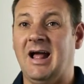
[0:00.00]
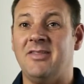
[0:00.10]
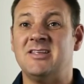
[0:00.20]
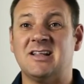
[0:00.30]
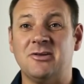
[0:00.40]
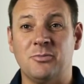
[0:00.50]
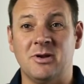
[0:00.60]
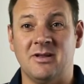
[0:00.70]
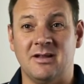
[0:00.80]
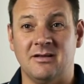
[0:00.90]
And there's a little
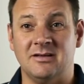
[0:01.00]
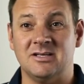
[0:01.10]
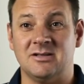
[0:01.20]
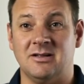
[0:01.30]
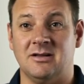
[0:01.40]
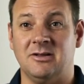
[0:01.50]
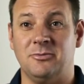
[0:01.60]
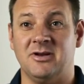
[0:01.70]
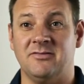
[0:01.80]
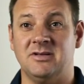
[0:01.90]

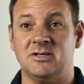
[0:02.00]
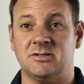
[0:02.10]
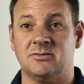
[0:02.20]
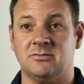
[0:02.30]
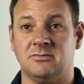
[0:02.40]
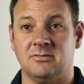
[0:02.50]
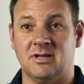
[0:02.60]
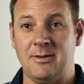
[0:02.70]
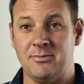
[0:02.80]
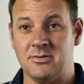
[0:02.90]
bit of additional
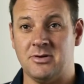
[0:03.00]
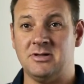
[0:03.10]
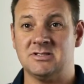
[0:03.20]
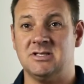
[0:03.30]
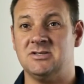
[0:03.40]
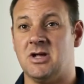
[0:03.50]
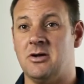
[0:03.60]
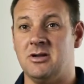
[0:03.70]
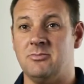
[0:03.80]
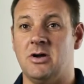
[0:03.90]
capital cost in
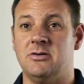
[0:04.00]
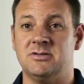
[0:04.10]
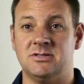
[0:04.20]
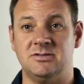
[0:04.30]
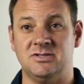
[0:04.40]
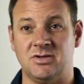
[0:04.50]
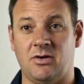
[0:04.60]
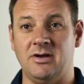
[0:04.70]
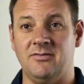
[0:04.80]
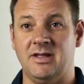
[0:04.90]
zoning motors and
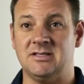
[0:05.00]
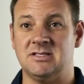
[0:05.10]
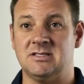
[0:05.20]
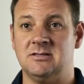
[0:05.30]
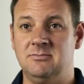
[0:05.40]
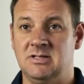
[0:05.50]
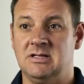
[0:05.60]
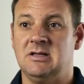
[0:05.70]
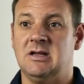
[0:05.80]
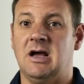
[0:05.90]
design of that system,
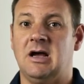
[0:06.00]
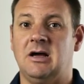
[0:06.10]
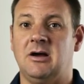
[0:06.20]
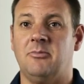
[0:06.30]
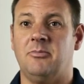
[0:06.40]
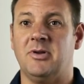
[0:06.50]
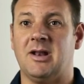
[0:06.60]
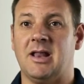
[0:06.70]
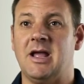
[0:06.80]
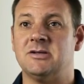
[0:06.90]
but it
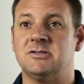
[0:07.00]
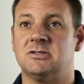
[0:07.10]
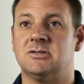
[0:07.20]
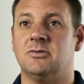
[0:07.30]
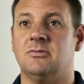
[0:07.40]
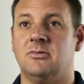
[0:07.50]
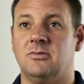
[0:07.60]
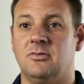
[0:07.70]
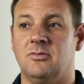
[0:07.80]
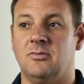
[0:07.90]
allows you to
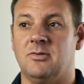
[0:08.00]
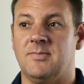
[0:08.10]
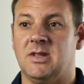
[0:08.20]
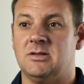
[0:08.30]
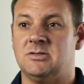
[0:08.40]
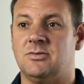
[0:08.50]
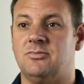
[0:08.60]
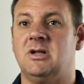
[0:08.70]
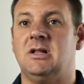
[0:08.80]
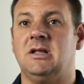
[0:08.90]

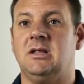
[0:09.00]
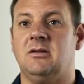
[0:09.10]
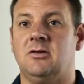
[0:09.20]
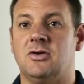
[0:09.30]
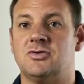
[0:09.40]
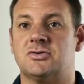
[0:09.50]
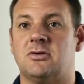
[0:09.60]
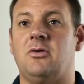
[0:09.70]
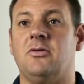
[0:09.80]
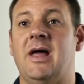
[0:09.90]
really
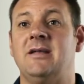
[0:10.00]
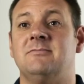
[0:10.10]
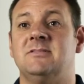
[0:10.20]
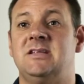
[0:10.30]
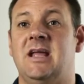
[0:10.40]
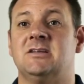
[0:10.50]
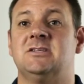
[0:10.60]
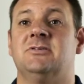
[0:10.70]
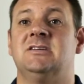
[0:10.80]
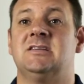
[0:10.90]
control that down
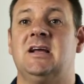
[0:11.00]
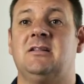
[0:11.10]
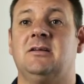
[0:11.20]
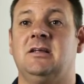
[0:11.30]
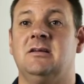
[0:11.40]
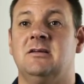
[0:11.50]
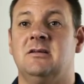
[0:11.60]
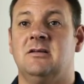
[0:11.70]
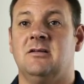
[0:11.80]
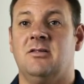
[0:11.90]
to exactly
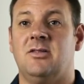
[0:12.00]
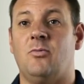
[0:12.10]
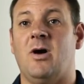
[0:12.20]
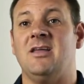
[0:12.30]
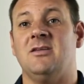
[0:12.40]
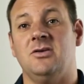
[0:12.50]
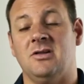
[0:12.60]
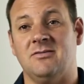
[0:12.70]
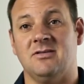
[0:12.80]
the way that you live